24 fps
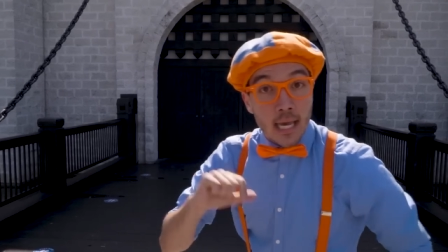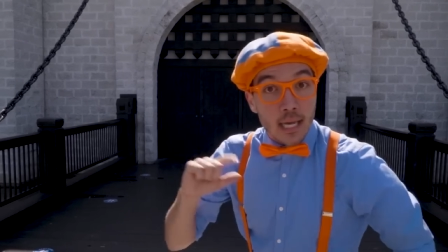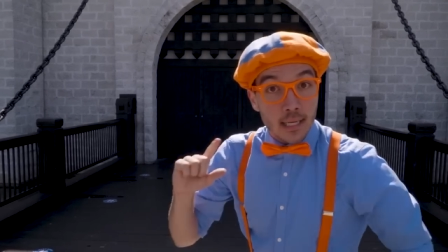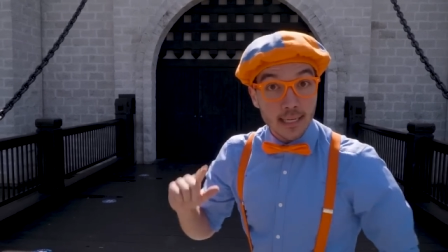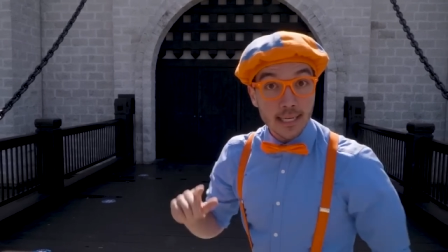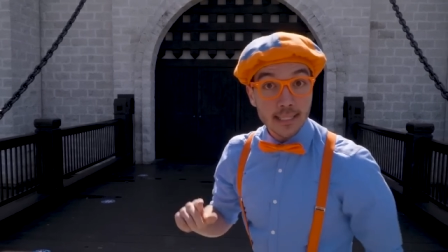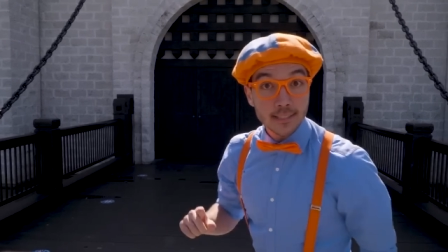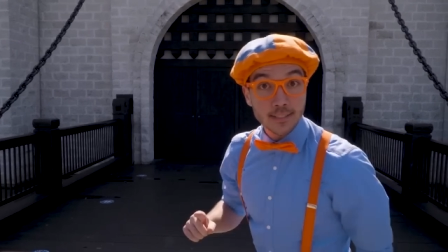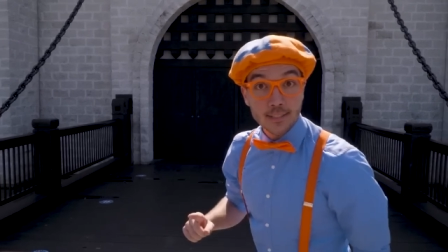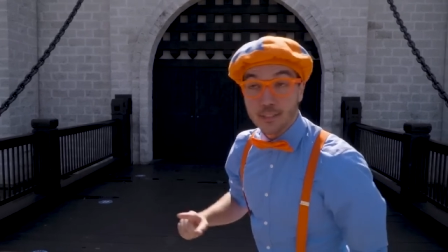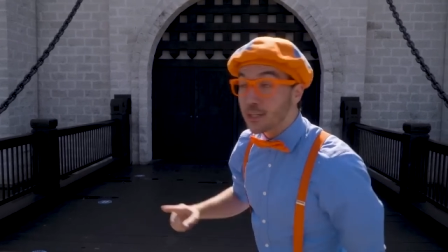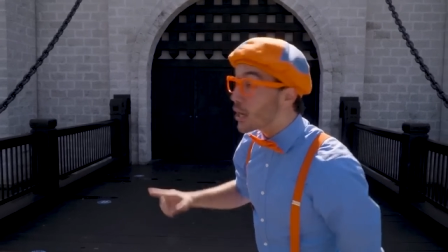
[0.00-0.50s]

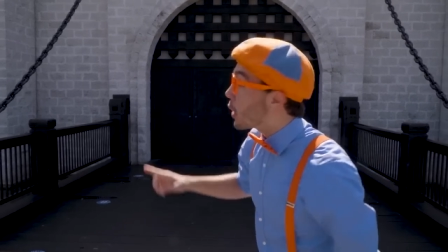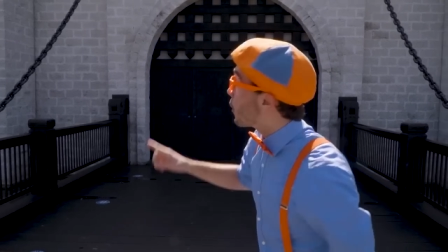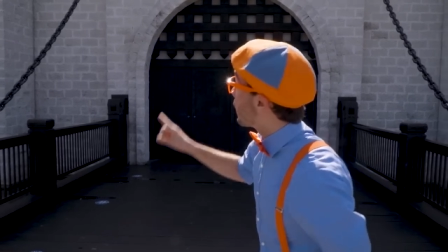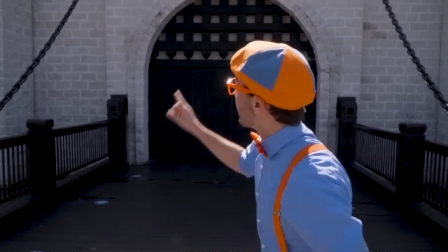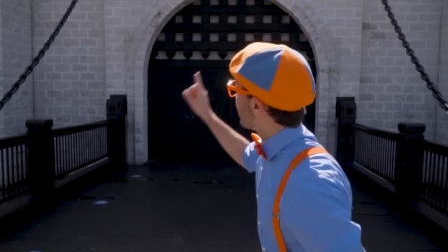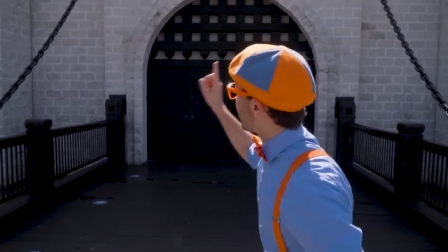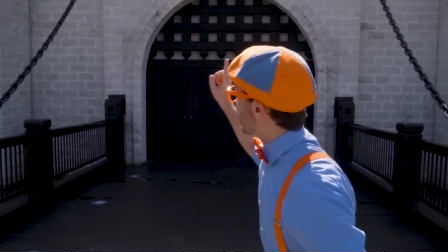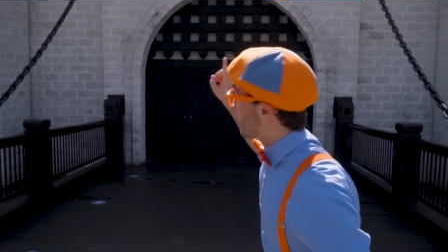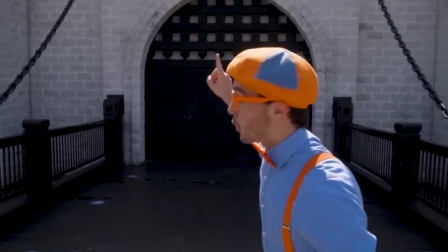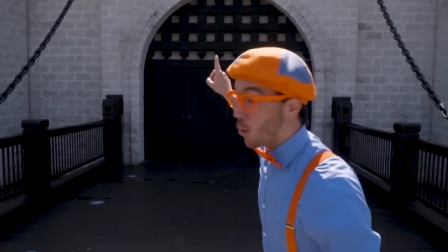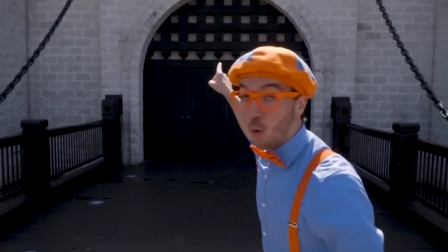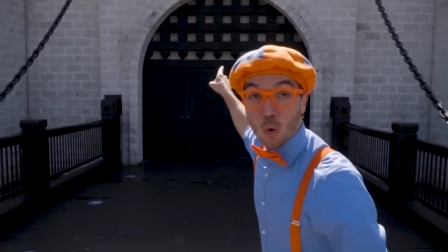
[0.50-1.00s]
get to go in
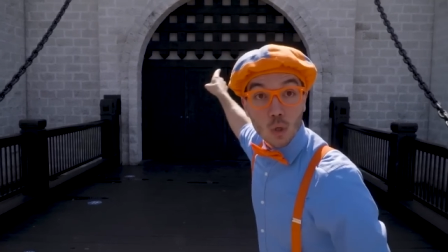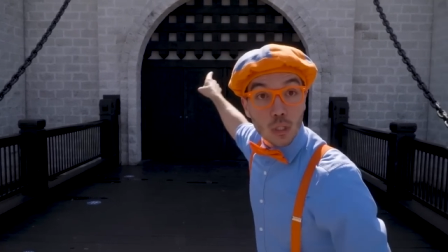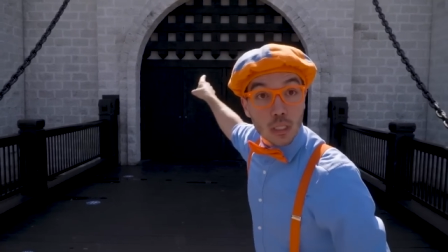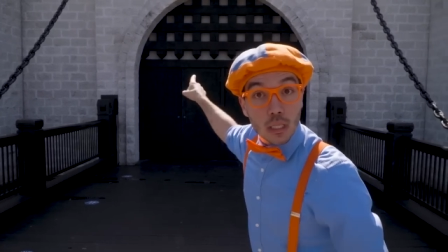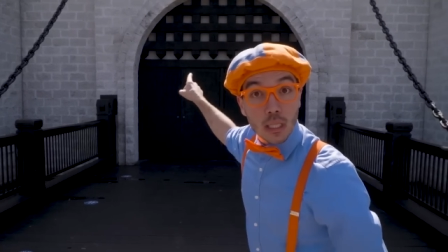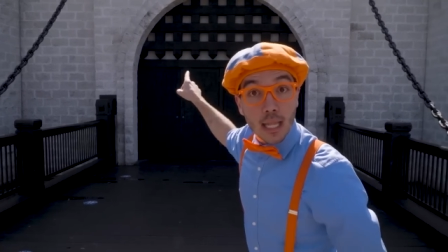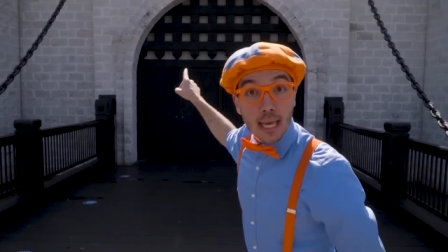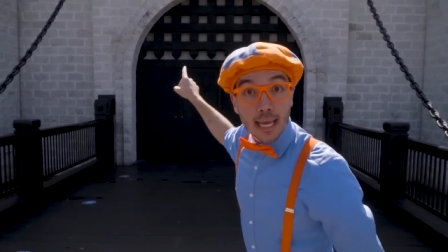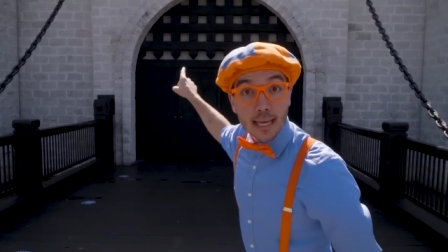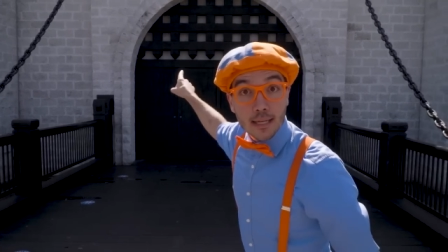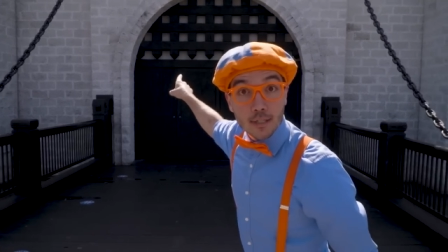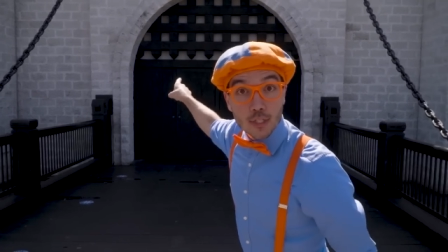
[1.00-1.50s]
the
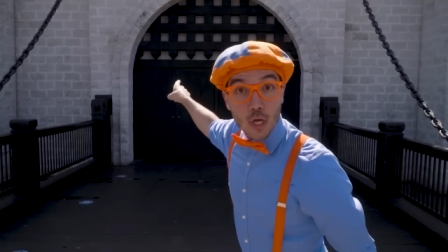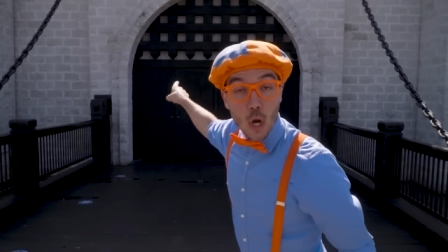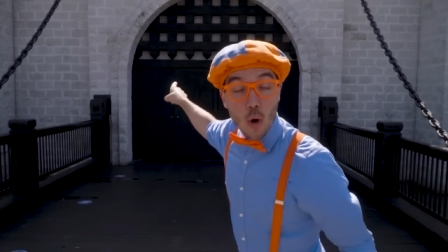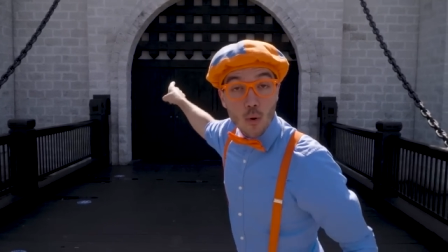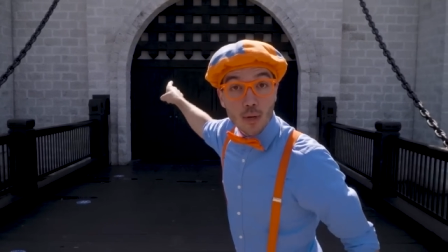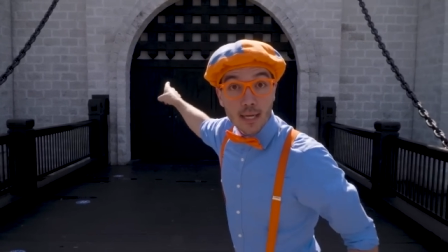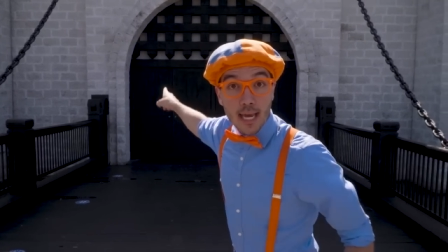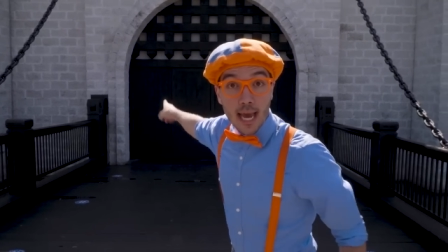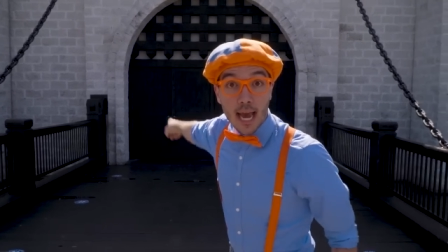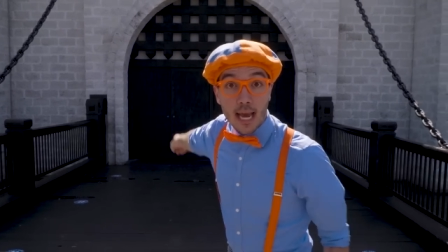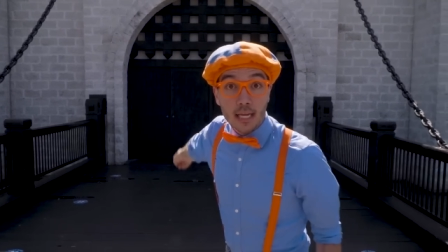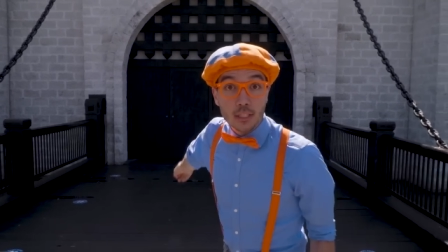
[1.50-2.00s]
Orlando
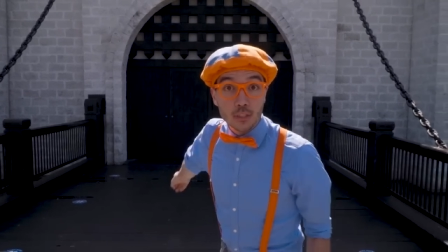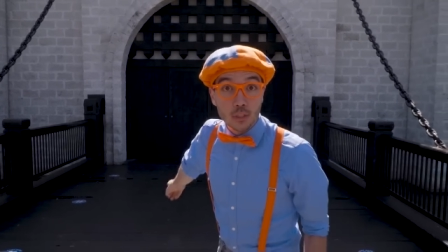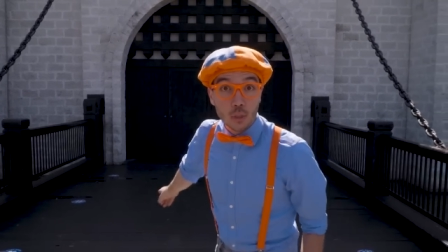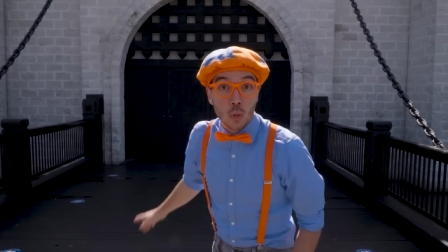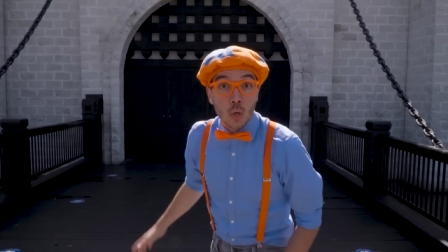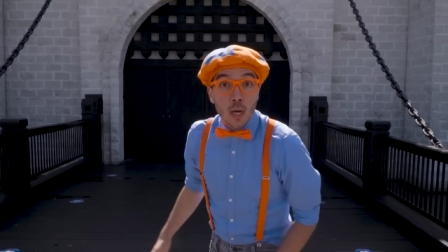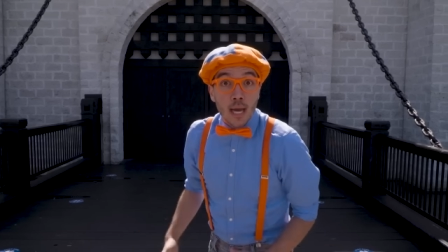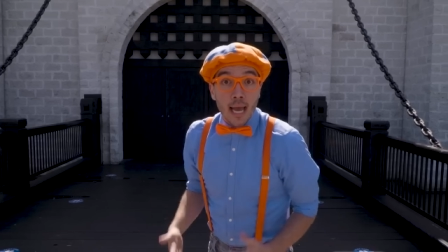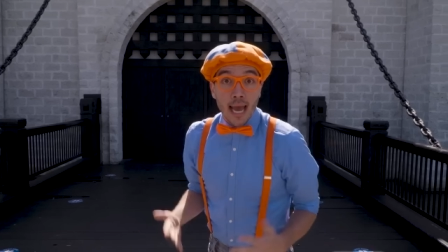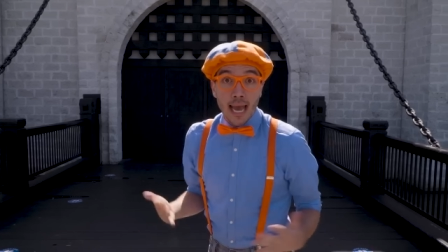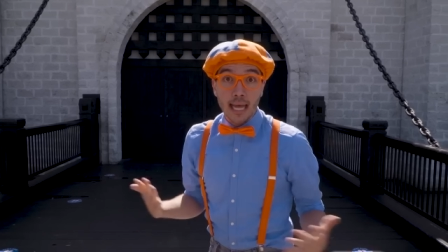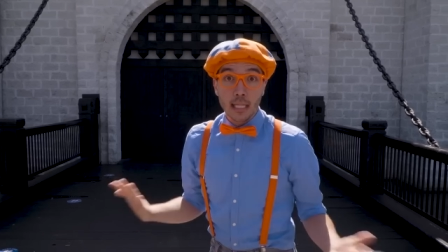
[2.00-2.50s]
Castle
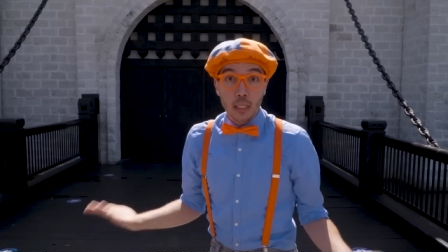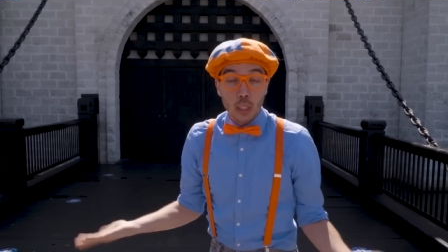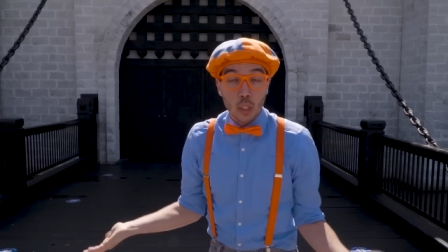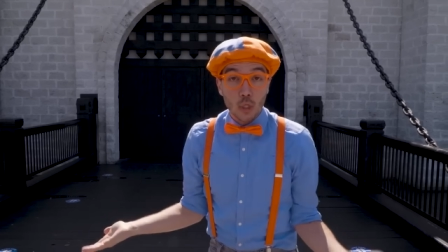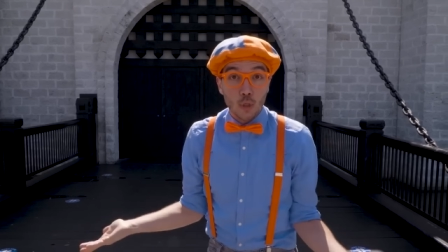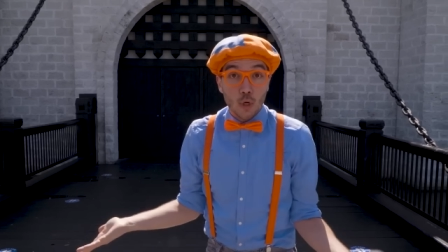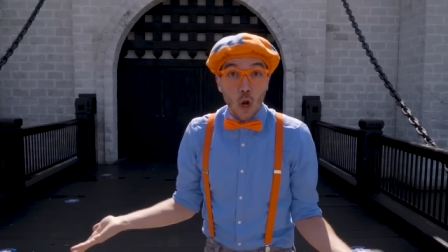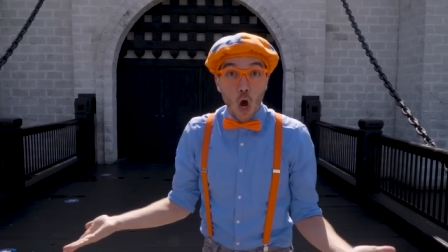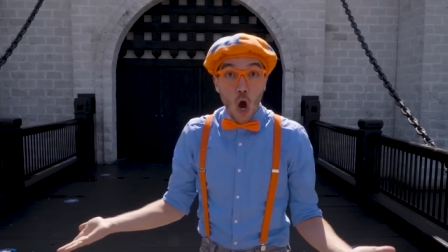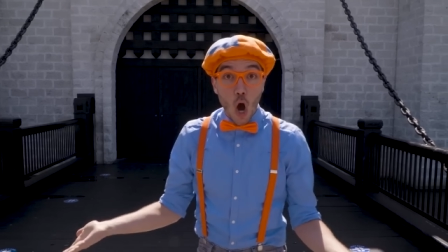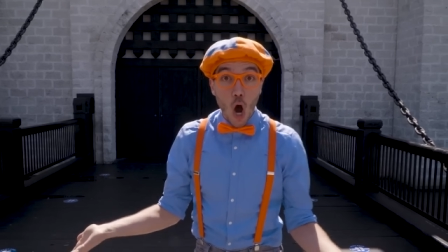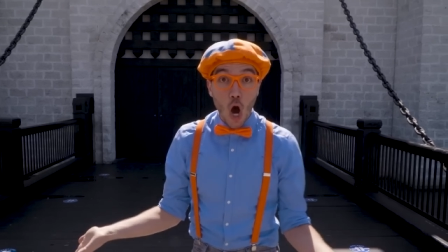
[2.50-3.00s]
and
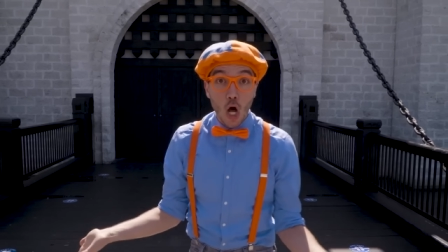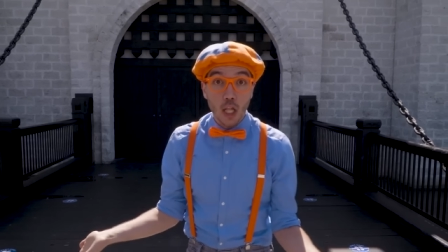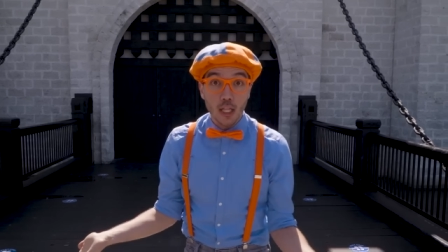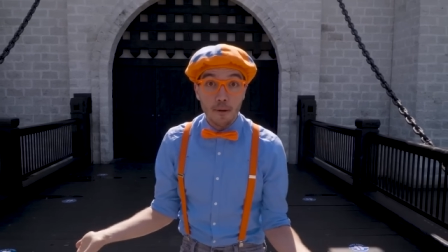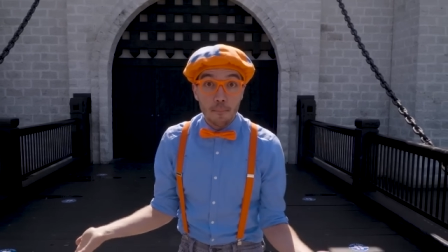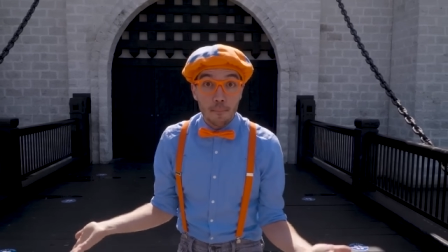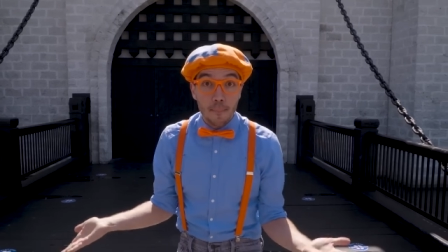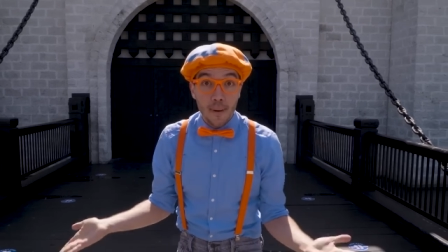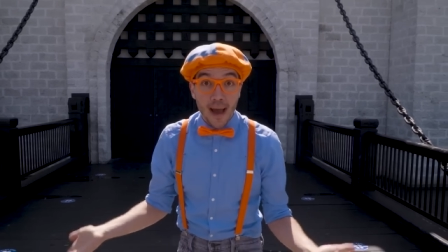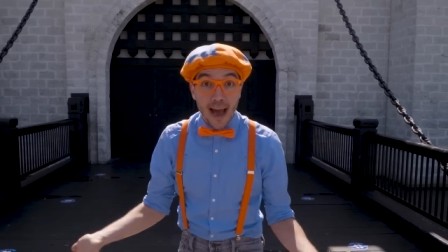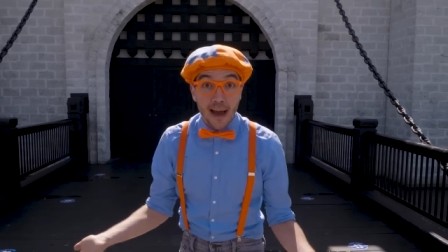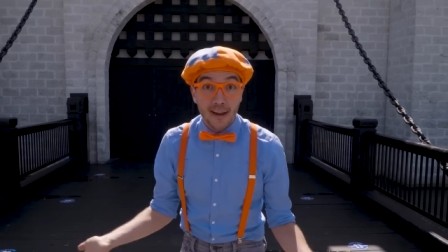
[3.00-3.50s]
learn all
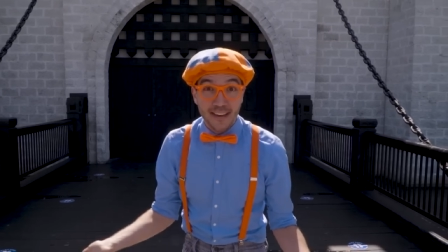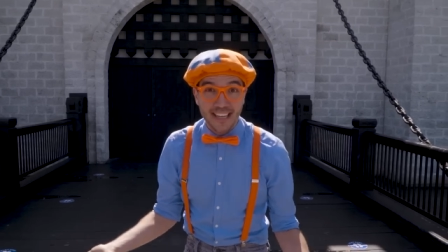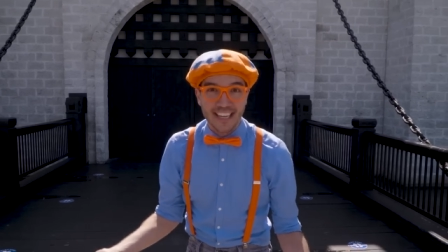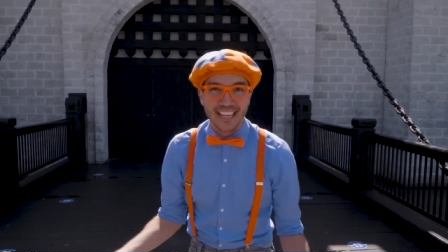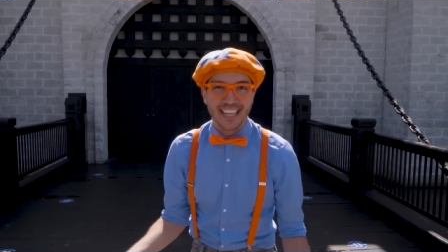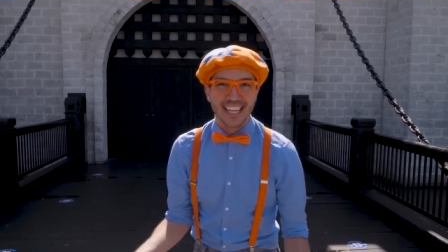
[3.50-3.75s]
about it.